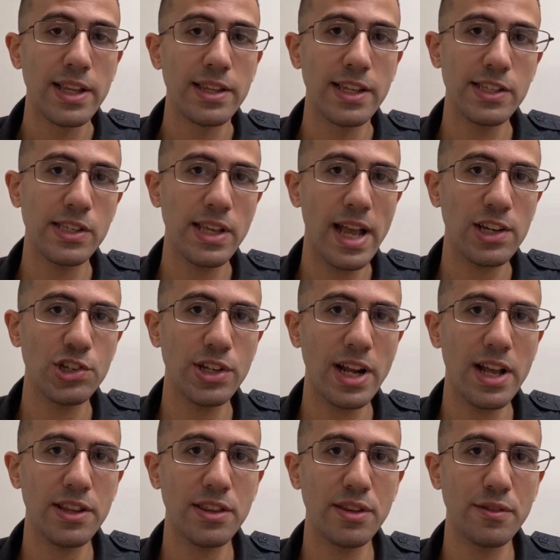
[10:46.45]
this is actually
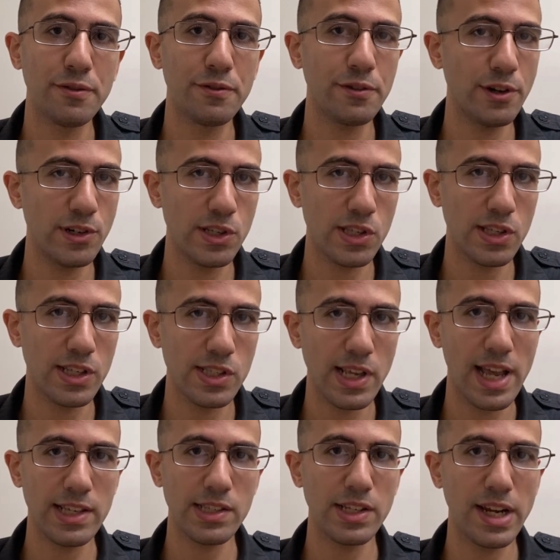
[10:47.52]
not the first
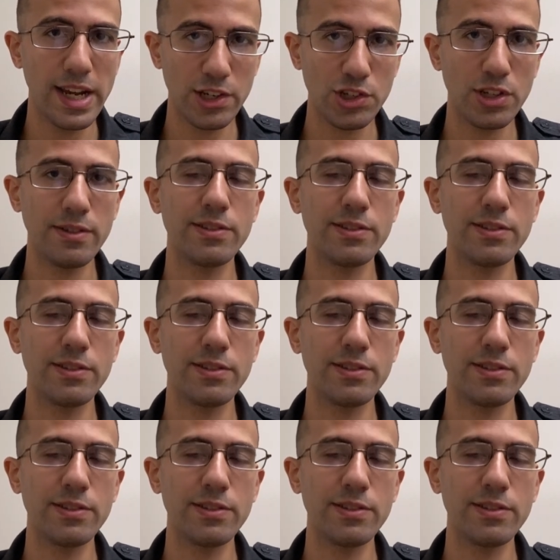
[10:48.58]
assassination